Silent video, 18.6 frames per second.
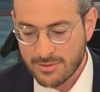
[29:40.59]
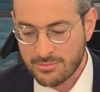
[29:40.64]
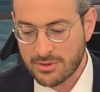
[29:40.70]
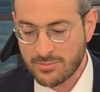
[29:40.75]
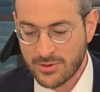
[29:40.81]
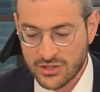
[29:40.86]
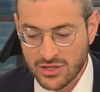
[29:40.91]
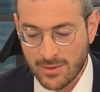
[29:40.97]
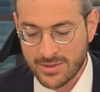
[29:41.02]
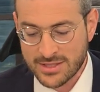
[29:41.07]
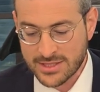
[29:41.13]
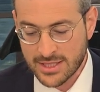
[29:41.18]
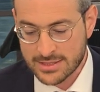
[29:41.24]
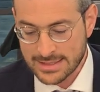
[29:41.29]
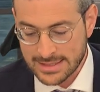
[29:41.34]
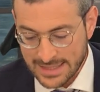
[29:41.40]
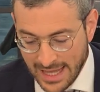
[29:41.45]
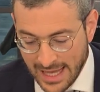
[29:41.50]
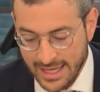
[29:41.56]
But Bishamar
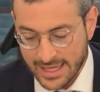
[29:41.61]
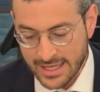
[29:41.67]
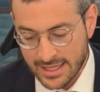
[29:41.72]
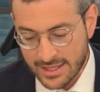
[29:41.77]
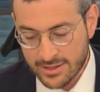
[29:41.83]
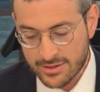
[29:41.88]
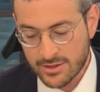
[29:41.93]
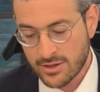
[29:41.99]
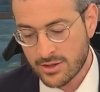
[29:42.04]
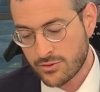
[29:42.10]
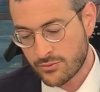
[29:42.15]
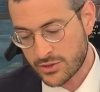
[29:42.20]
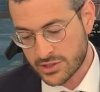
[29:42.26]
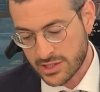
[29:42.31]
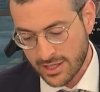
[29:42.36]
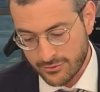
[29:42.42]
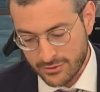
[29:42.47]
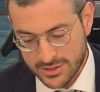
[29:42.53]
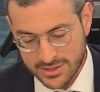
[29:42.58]
says Lechi, which
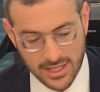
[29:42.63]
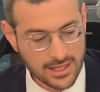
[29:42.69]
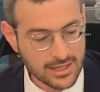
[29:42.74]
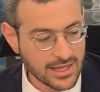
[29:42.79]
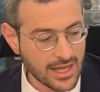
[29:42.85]
like we said,